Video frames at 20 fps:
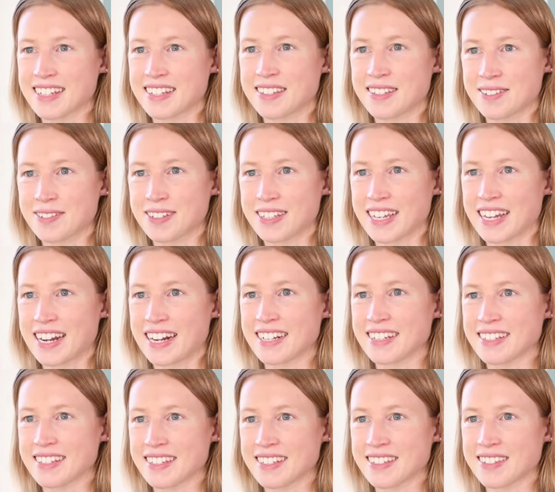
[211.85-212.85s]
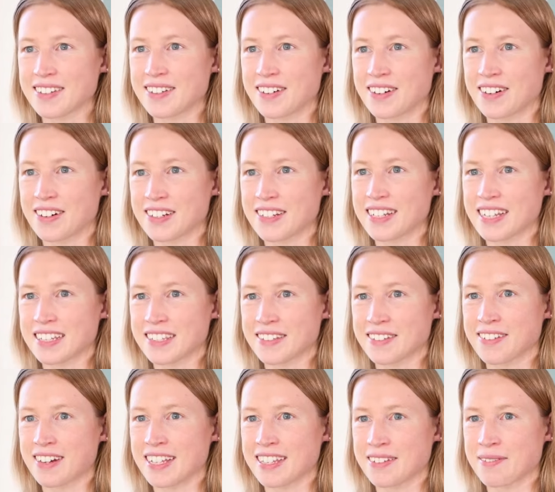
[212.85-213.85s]
It's two years, so it takes
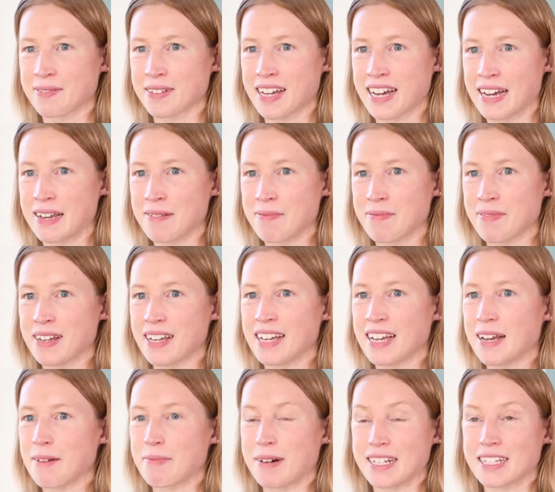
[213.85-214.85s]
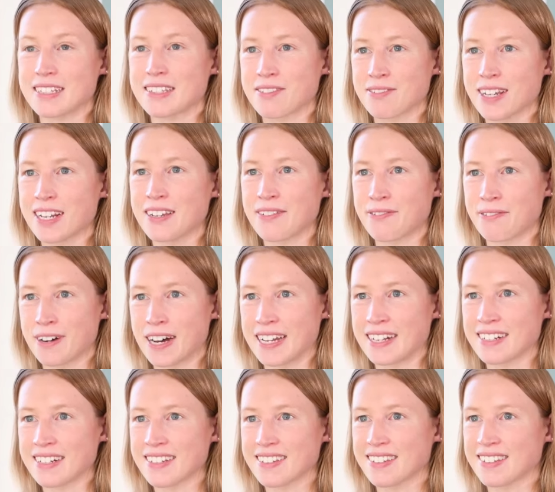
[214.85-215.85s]
quite some time, but it's really
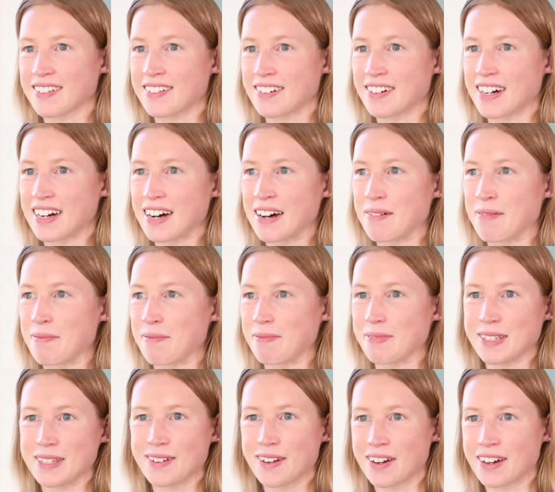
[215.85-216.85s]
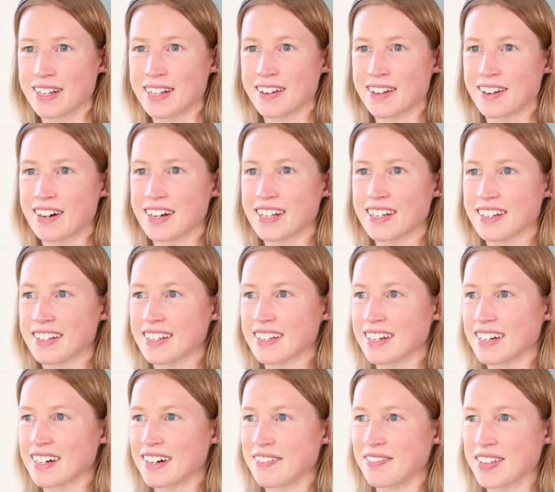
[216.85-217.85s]
fun. So um, you learn a lot.
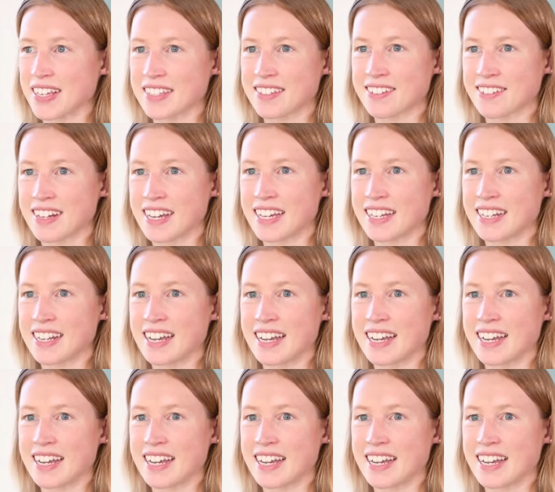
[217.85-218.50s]
Um, that's great.